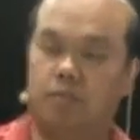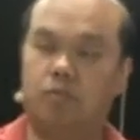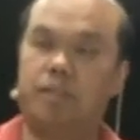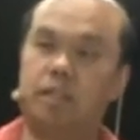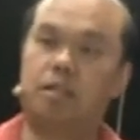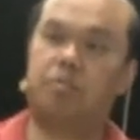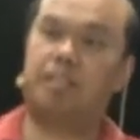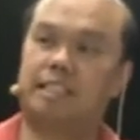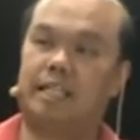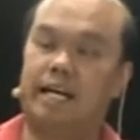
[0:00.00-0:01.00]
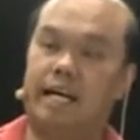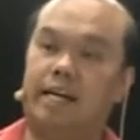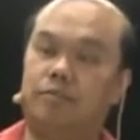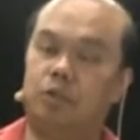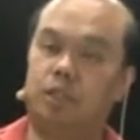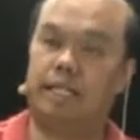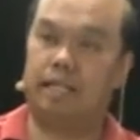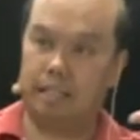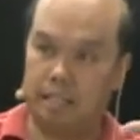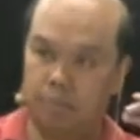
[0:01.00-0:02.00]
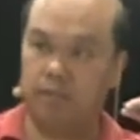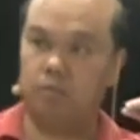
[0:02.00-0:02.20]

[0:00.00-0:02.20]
When you compress air, you get a little bit of